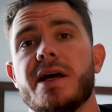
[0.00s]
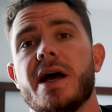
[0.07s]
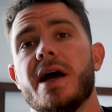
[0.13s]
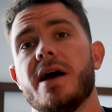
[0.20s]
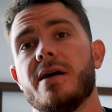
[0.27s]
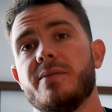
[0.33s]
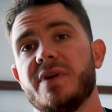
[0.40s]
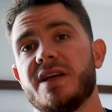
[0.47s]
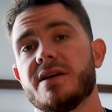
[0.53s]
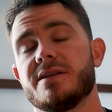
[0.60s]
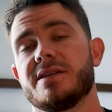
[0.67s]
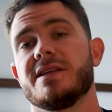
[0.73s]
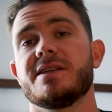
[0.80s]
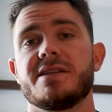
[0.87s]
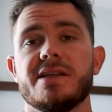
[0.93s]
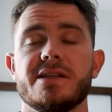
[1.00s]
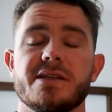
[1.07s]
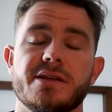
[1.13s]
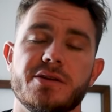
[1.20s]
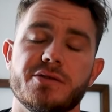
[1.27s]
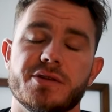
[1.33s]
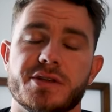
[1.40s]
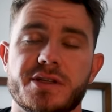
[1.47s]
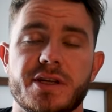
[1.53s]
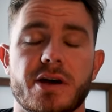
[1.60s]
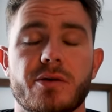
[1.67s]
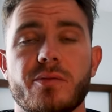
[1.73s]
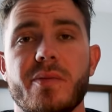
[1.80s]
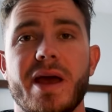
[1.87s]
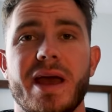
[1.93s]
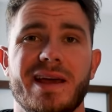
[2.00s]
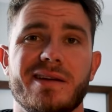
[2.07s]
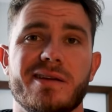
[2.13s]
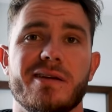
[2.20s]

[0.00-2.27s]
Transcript: Um, because in season, you just don't make